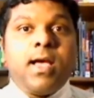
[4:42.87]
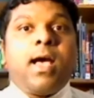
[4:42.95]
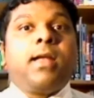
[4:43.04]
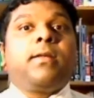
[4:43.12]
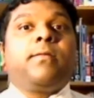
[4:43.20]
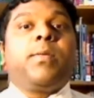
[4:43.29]

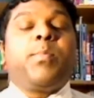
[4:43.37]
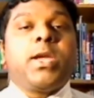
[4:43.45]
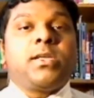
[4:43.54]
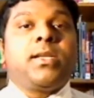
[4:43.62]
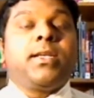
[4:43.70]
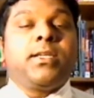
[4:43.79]
and if the
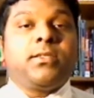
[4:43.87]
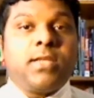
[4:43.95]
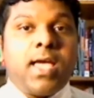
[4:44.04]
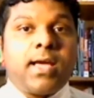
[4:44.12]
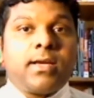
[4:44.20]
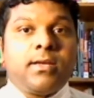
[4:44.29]
patient is
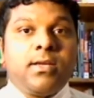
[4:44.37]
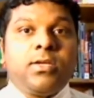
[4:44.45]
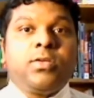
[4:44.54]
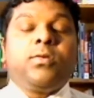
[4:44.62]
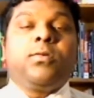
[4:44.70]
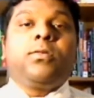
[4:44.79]
young
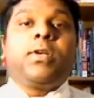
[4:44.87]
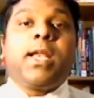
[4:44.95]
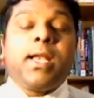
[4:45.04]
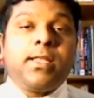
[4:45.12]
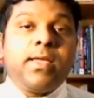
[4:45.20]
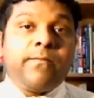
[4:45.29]
you
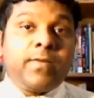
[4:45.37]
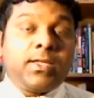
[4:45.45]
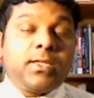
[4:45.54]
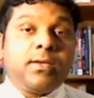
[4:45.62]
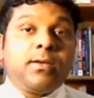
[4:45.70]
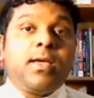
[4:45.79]
treat them
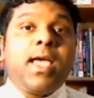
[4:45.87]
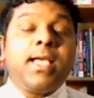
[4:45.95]
with uh,